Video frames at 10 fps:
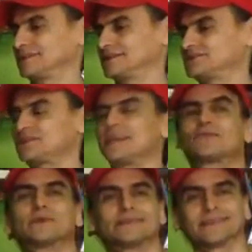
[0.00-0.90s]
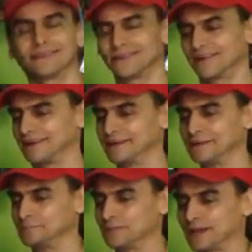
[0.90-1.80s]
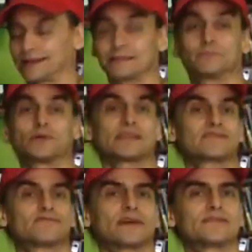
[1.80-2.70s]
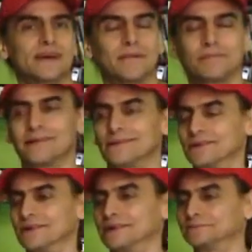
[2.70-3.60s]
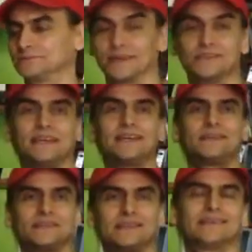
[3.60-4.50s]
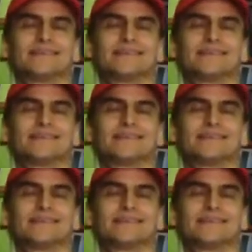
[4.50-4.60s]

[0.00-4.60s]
sacred, or like the breath, for example, or a deity,